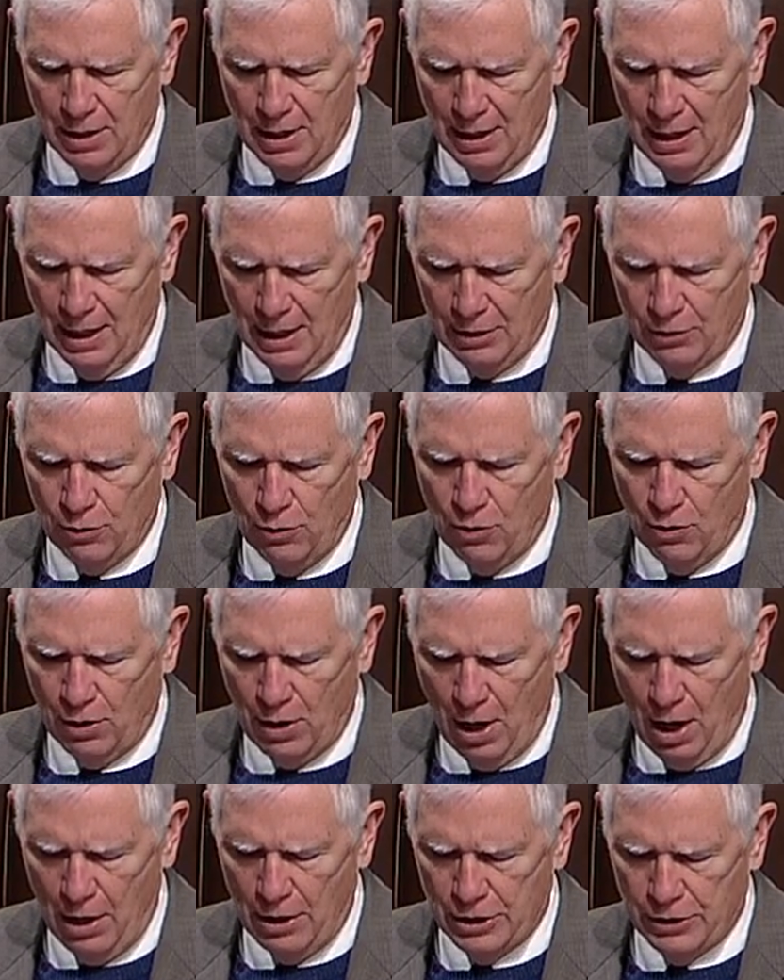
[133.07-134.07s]
Electoral
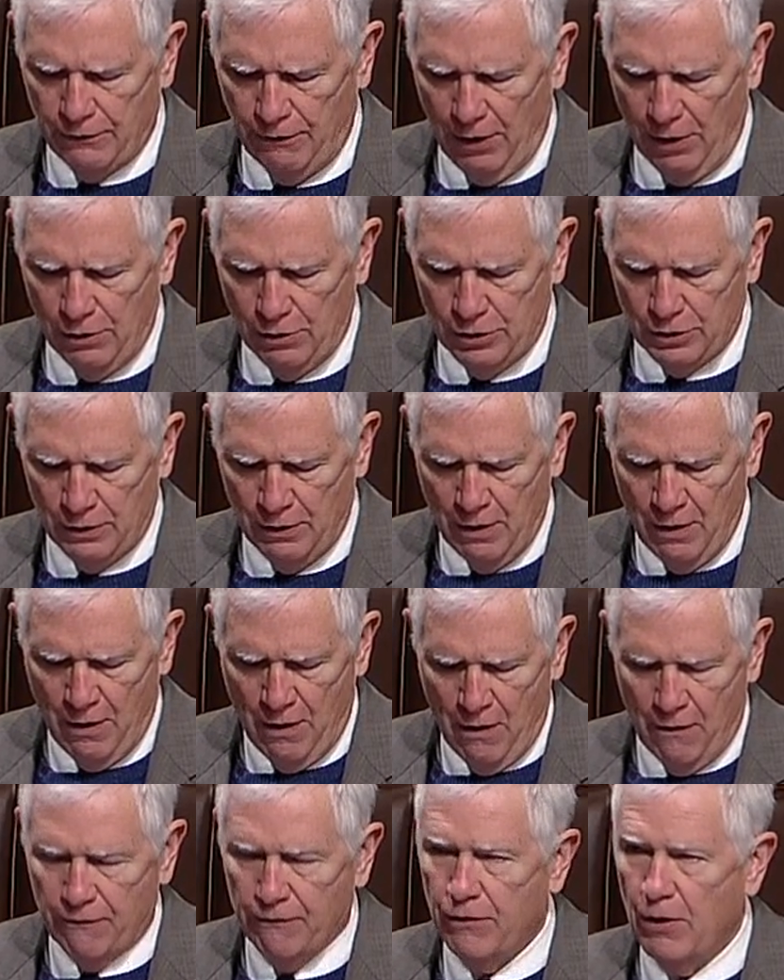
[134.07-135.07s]
College votes
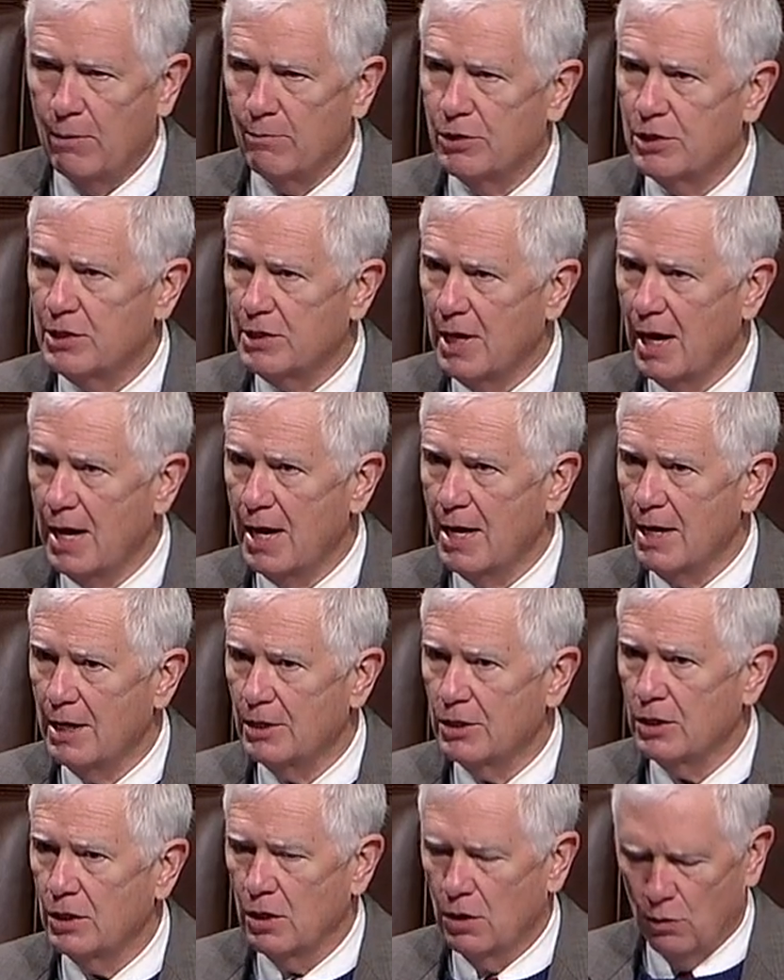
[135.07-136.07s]
from
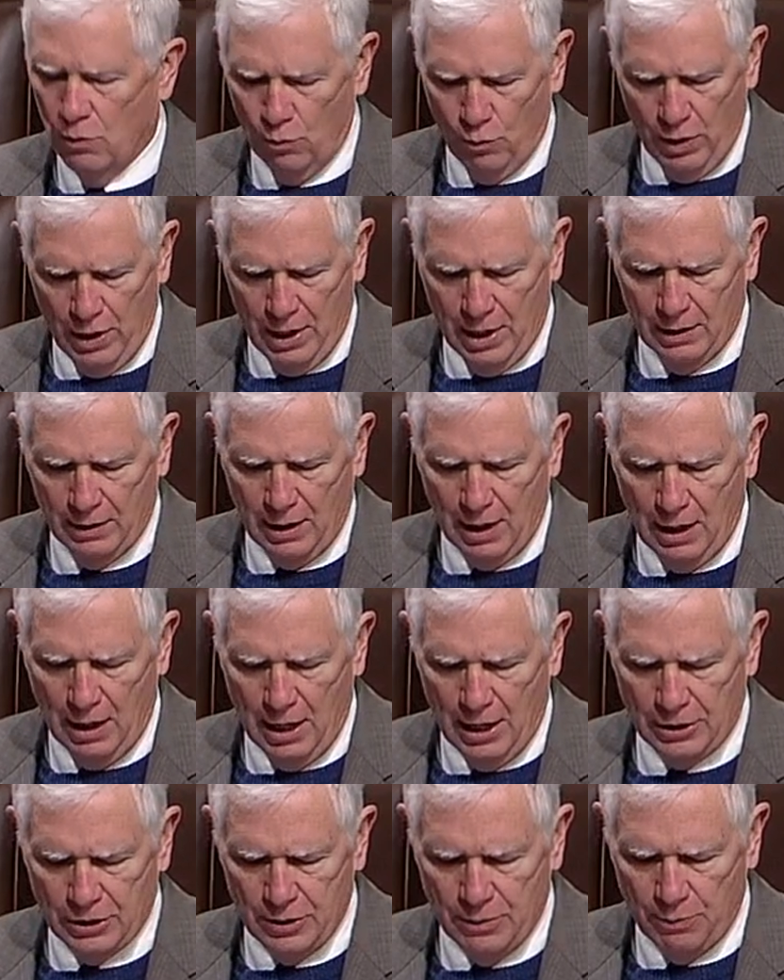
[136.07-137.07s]
states with
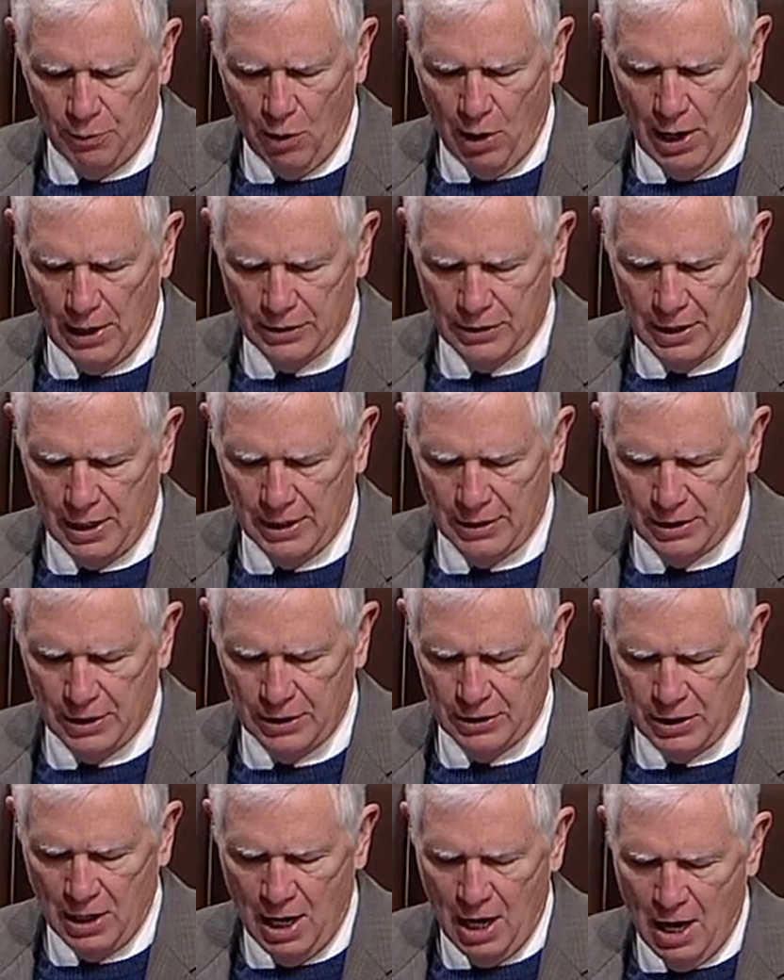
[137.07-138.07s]
election
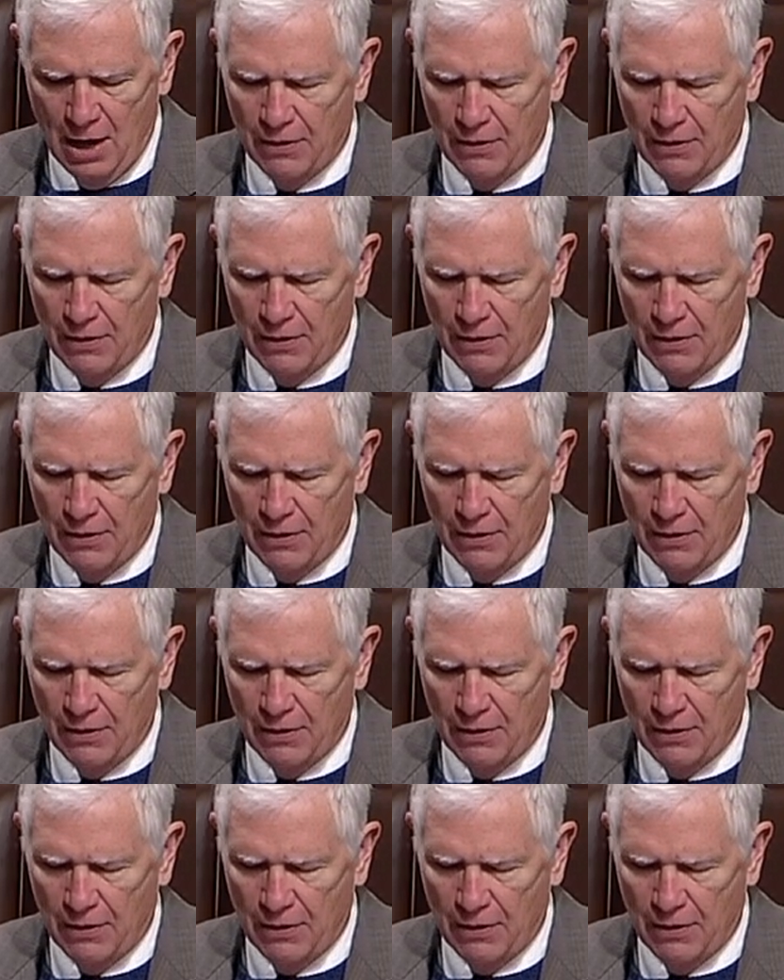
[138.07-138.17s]
processes